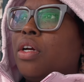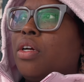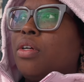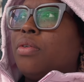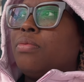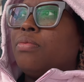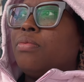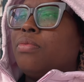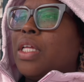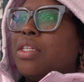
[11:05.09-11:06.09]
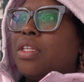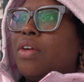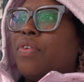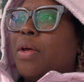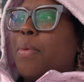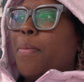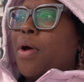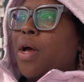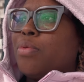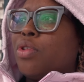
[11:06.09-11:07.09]
Um, Thanksgiving at my
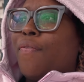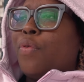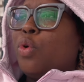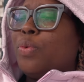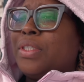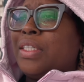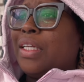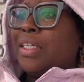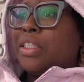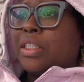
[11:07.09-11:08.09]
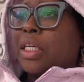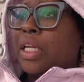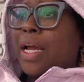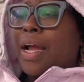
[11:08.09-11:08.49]
mom's. The food was delicious, honey.